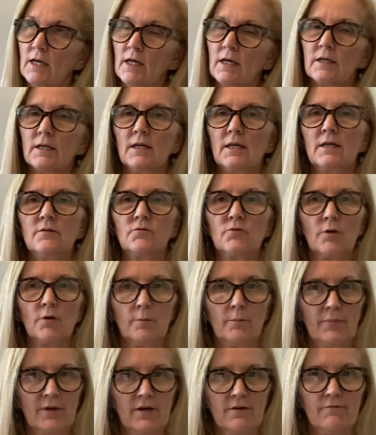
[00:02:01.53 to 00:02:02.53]
a need to
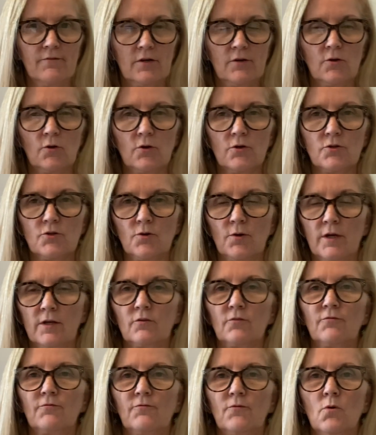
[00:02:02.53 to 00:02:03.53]
pivot or
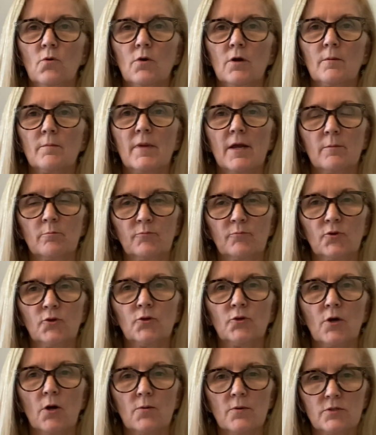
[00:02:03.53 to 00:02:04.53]
transform, and
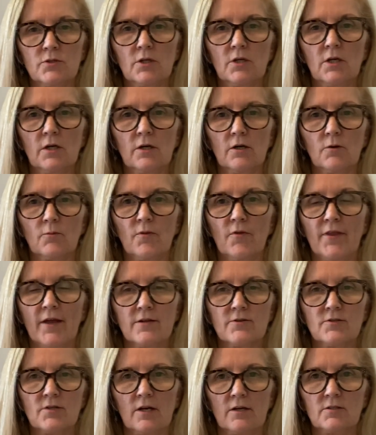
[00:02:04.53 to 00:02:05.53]
Pluto is here with
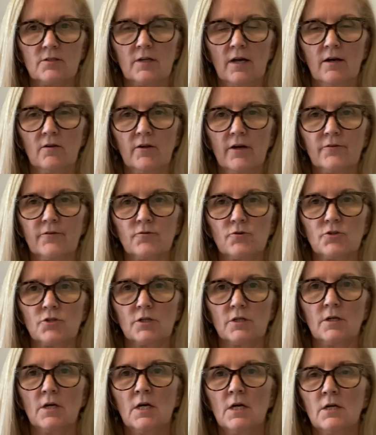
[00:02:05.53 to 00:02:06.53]
that sextile energy.